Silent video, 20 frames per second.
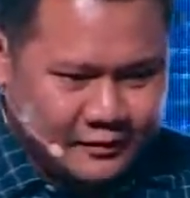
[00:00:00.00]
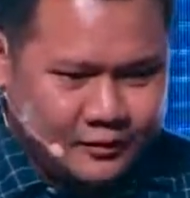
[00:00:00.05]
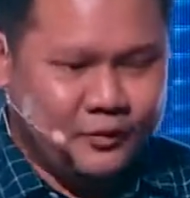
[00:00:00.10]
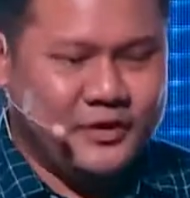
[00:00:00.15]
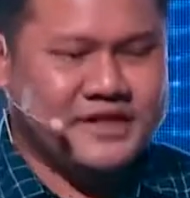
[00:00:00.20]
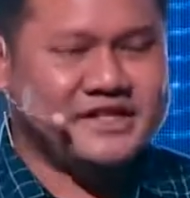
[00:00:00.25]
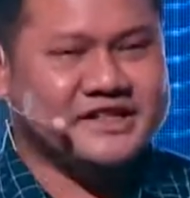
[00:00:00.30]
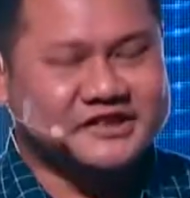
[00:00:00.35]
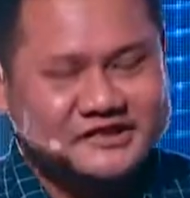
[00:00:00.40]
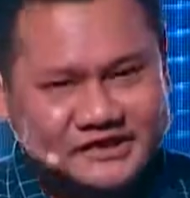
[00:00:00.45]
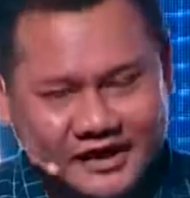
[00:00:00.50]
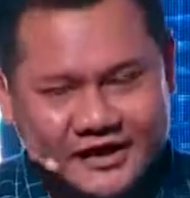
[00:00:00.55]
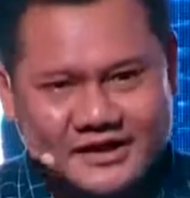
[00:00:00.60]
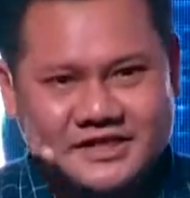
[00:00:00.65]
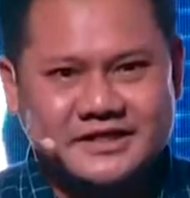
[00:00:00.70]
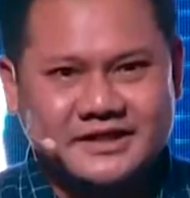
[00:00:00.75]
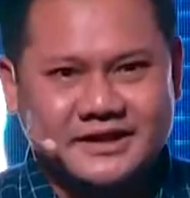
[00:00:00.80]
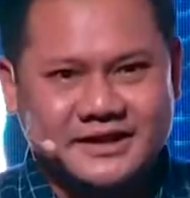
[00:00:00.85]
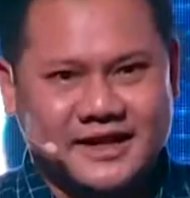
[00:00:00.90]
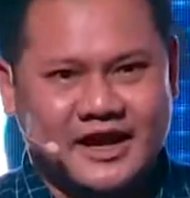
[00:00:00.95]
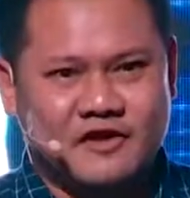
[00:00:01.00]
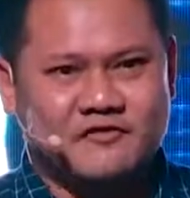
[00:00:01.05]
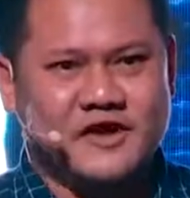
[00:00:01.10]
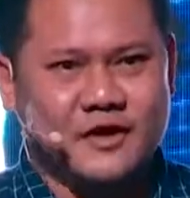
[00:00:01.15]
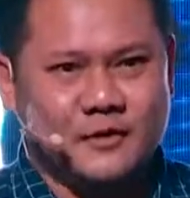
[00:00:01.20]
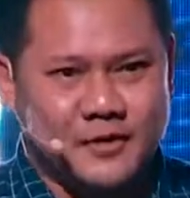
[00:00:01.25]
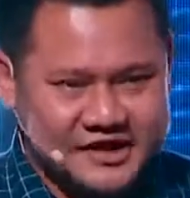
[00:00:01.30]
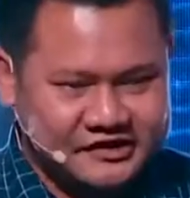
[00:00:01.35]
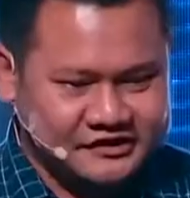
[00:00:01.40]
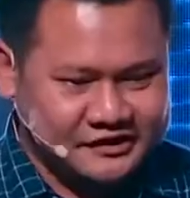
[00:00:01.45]
we just launched a
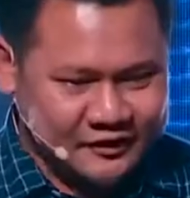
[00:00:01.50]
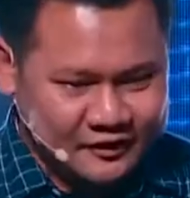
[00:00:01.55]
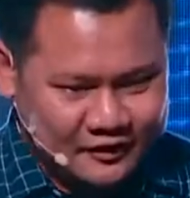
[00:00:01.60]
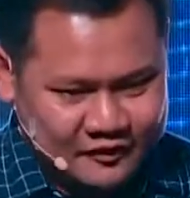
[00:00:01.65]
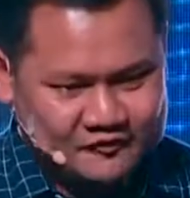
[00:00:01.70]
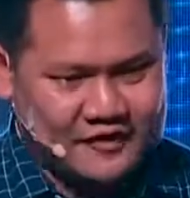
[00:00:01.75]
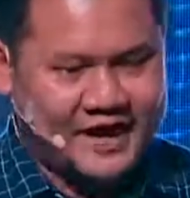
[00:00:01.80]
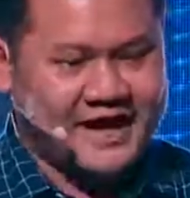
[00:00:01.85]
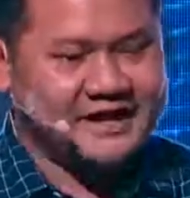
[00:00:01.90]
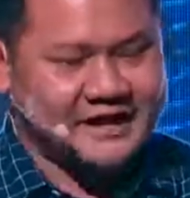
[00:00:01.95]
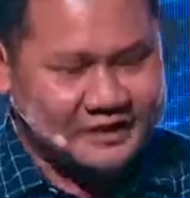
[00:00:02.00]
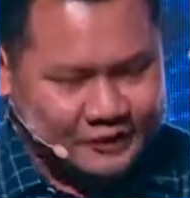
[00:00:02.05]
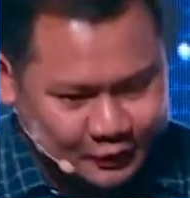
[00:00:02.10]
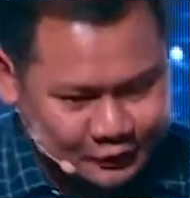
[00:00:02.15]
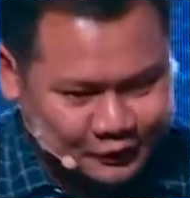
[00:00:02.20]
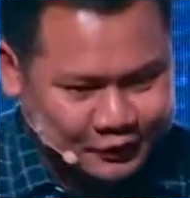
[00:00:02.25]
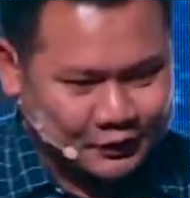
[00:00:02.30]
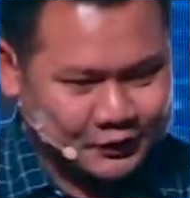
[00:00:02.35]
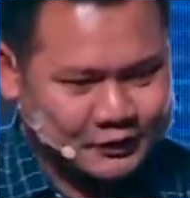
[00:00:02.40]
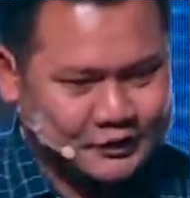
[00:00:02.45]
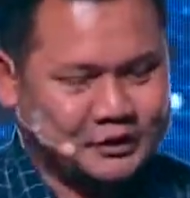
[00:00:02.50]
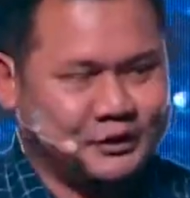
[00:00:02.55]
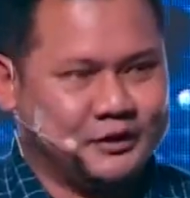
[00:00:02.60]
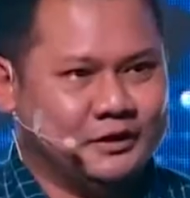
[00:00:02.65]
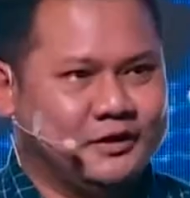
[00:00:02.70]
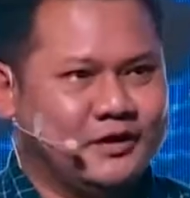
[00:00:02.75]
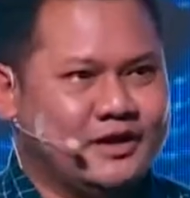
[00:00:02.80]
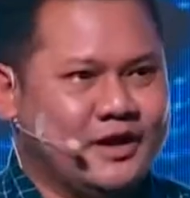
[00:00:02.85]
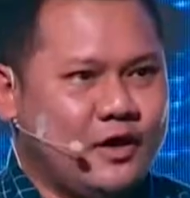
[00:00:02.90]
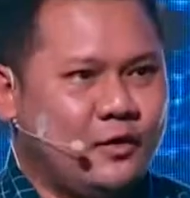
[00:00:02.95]
few weeks ago Find the TukTuk
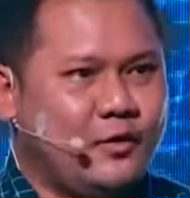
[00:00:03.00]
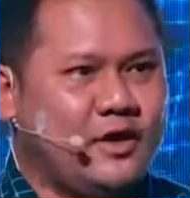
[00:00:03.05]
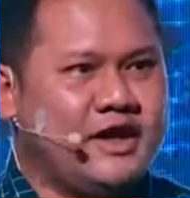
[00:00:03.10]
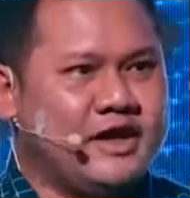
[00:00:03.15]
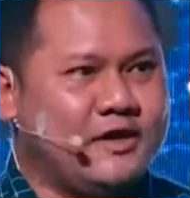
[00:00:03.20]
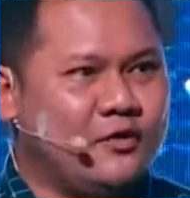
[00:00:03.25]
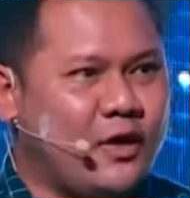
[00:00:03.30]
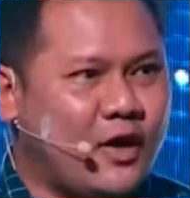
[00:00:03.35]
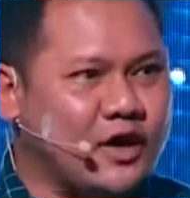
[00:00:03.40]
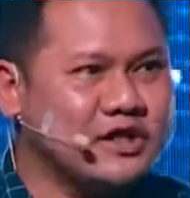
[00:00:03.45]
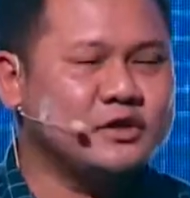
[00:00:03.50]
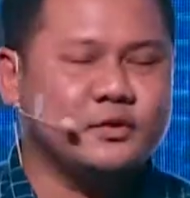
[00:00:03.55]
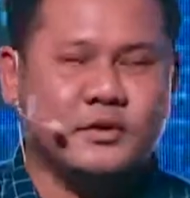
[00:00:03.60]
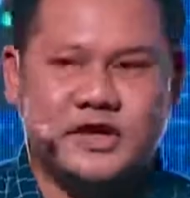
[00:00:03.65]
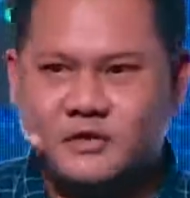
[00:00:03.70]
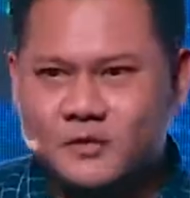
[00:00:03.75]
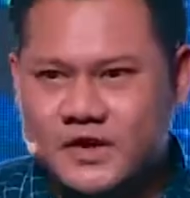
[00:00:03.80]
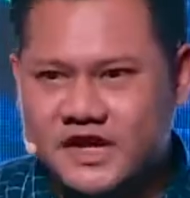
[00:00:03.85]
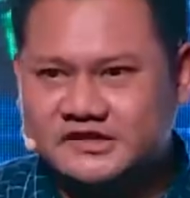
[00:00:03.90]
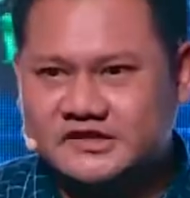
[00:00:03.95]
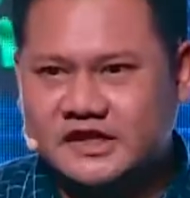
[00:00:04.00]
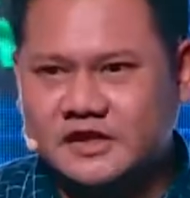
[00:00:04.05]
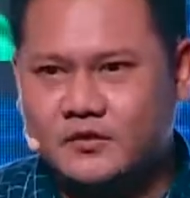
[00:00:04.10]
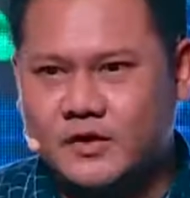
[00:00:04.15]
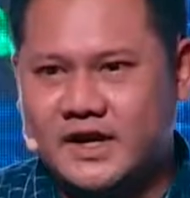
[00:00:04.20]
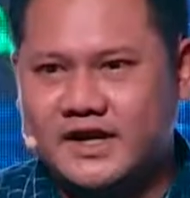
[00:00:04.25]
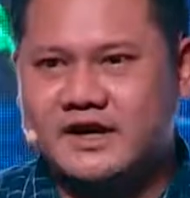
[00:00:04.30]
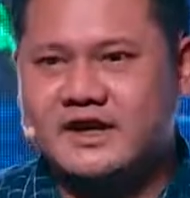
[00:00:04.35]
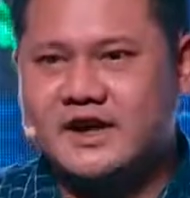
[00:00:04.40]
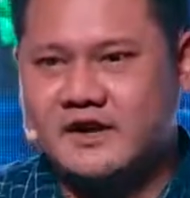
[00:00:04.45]
2. We want to invest in
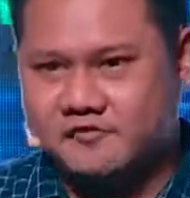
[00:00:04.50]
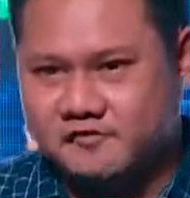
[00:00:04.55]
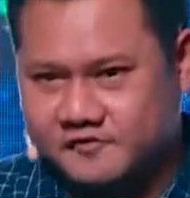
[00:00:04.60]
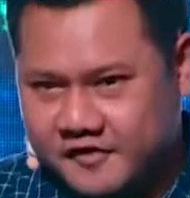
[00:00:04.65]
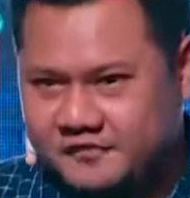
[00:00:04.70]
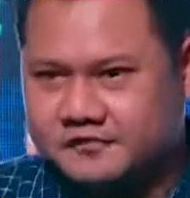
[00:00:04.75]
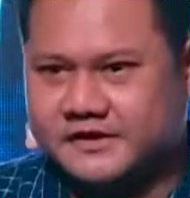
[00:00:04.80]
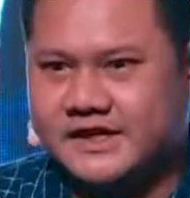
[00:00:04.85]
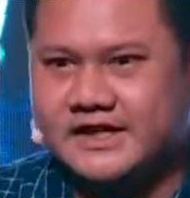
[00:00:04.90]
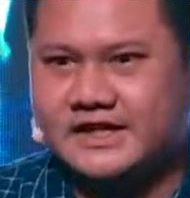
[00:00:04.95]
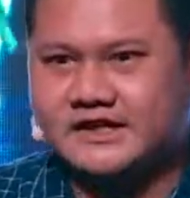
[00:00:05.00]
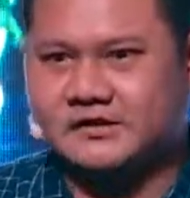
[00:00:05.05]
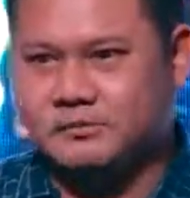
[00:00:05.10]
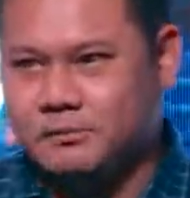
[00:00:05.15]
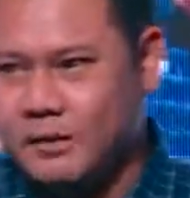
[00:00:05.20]
150